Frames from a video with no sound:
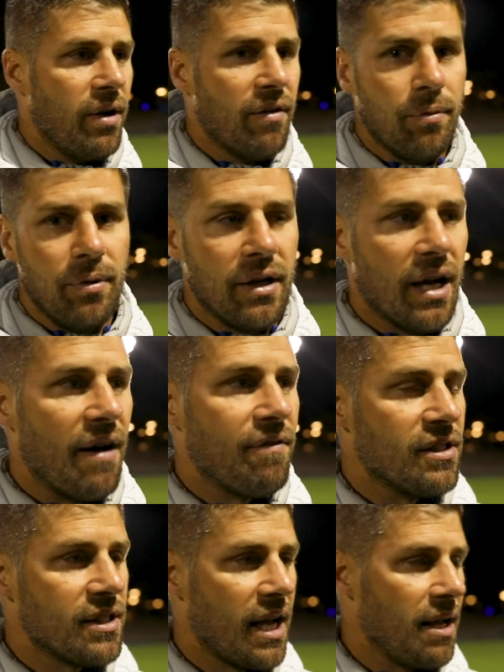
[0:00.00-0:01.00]
we have a big
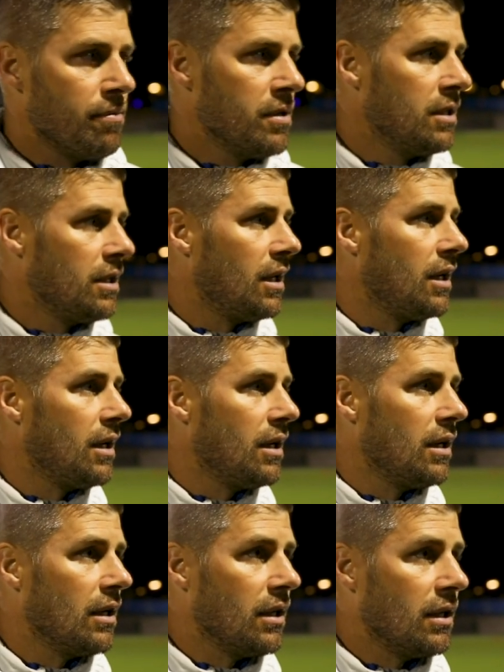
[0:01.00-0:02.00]
conference game
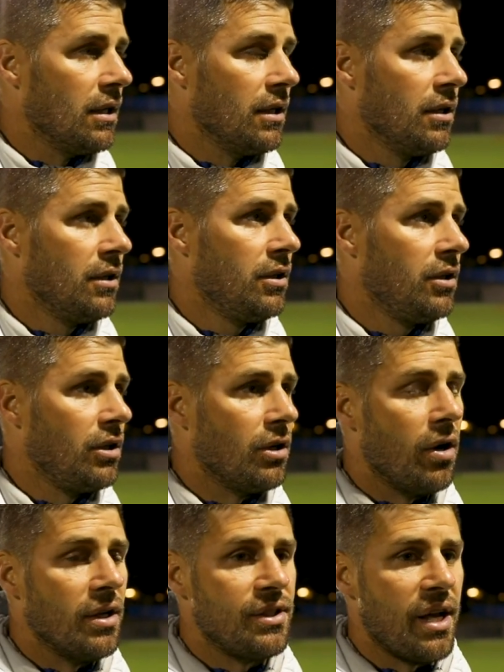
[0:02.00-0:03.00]

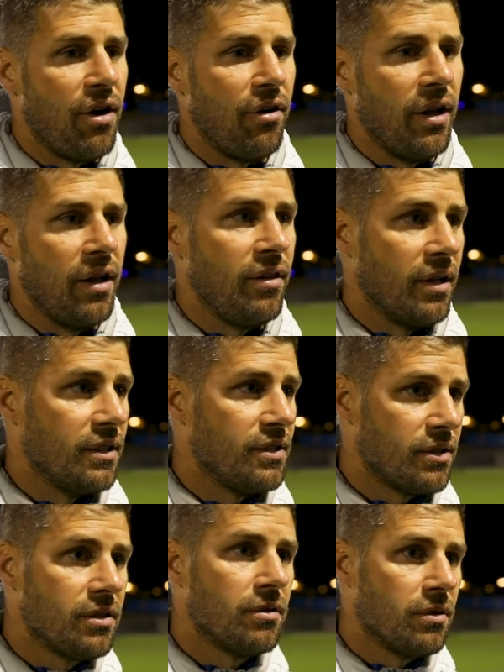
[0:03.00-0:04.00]
on Saturday.
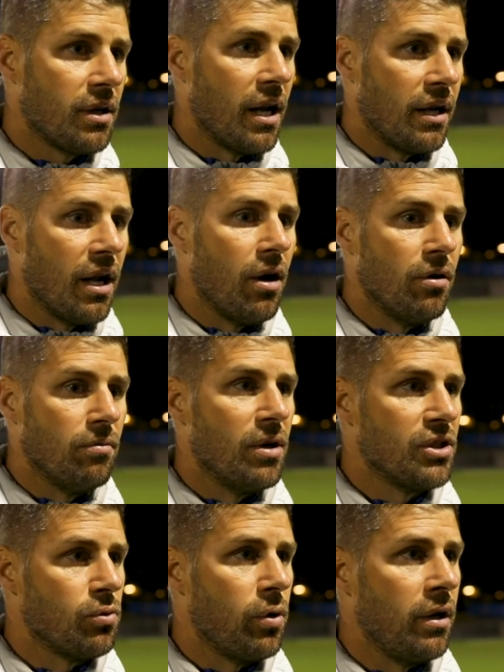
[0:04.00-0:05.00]
That's kind of not a
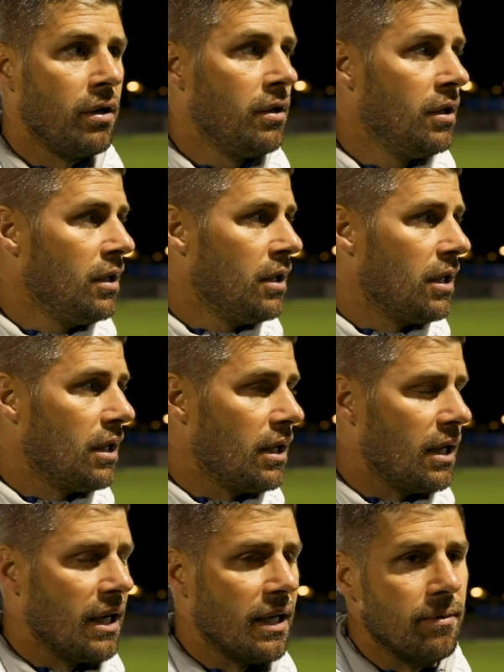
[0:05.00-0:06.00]
must-win.
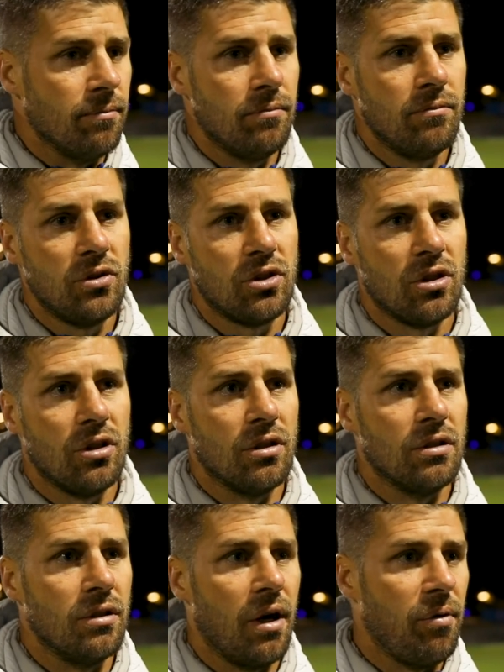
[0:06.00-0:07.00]

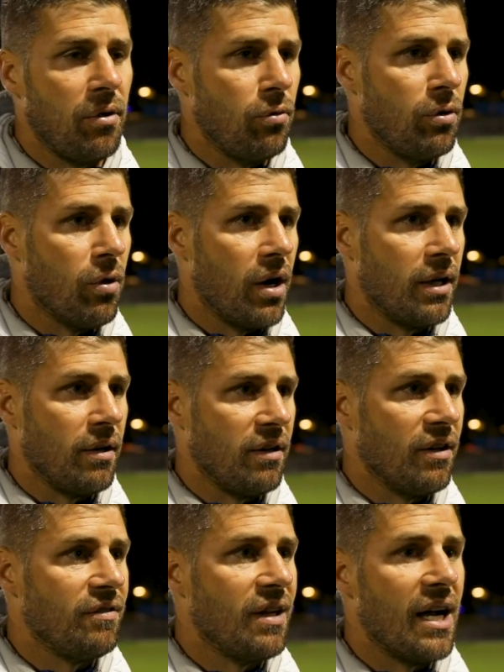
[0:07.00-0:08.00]
So, we wanted to
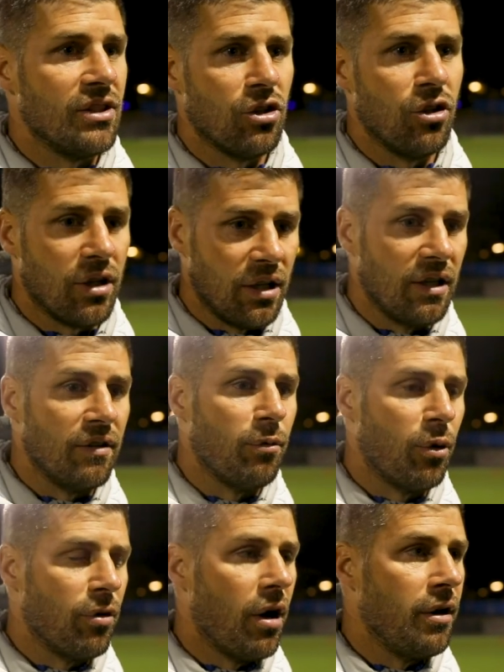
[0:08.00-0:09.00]
give guys a look and give them
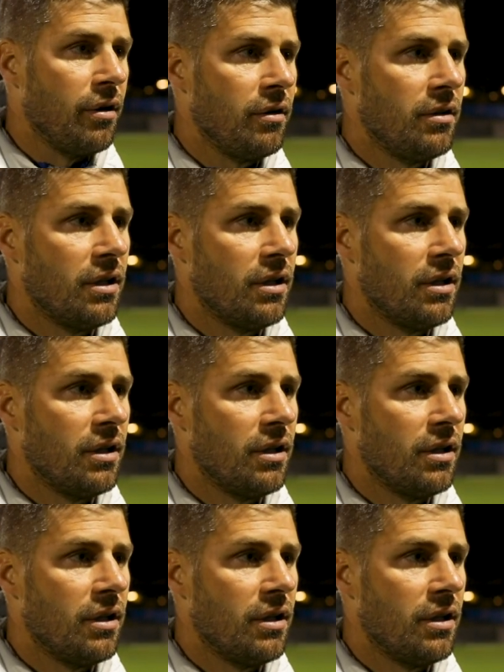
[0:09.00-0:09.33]
a run.